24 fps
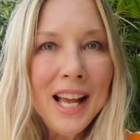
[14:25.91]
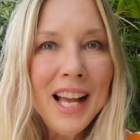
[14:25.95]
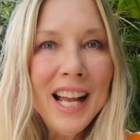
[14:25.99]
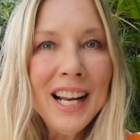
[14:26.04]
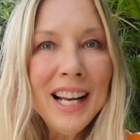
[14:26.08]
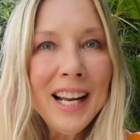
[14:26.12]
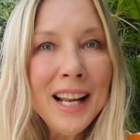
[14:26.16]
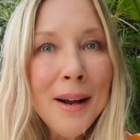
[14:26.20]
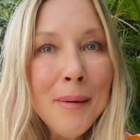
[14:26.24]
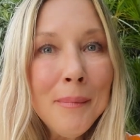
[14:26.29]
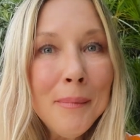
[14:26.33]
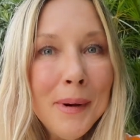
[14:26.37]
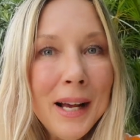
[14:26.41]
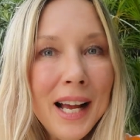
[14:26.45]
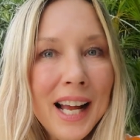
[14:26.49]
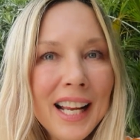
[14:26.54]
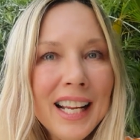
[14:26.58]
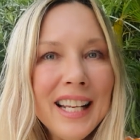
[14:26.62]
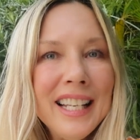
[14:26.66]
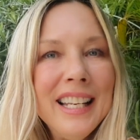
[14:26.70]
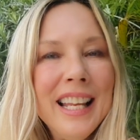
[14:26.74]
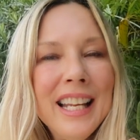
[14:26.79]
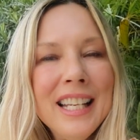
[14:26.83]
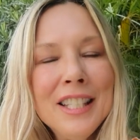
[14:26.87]
and come
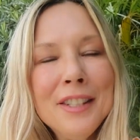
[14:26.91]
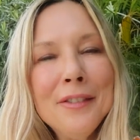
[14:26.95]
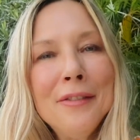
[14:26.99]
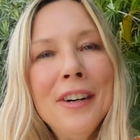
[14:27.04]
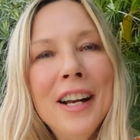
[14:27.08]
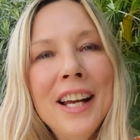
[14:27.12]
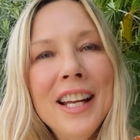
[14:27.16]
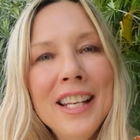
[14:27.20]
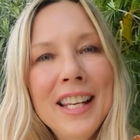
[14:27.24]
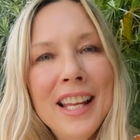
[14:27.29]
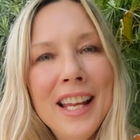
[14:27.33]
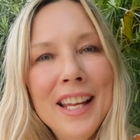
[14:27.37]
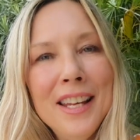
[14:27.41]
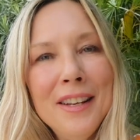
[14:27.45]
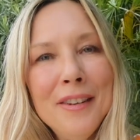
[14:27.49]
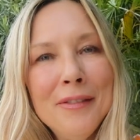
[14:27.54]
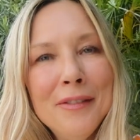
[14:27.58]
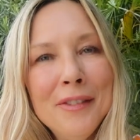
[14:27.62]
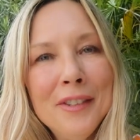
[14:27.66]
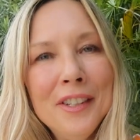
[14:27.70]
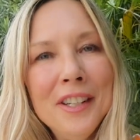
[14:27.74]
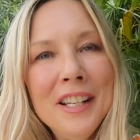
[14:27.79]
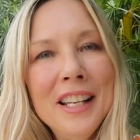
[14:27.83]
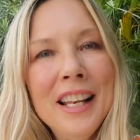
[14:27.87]
back next Friday
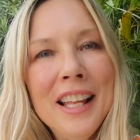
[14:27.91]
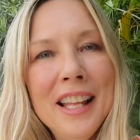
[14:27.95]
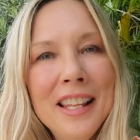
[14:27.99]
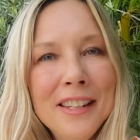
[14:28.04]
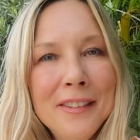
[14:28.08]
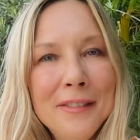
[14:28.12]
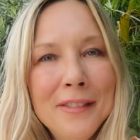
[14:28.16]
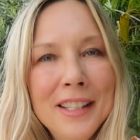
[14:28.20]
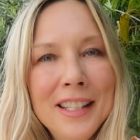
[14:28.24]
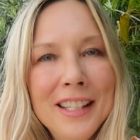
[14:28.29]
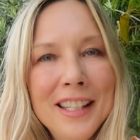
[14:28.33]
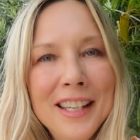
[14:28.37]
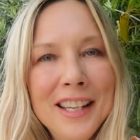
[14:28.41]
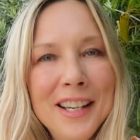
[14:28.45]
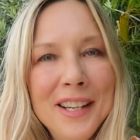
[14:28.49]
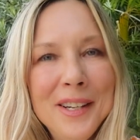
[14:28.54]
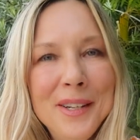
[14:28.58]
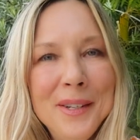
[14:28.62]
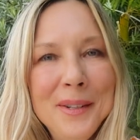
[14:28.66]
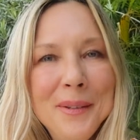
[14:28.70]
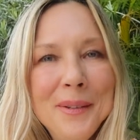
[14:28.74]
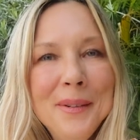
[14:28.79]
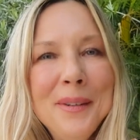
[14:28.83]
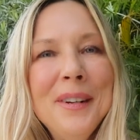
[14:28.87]
for another
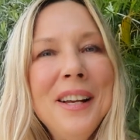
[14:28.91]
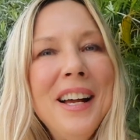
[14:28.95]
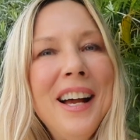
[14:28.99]
video.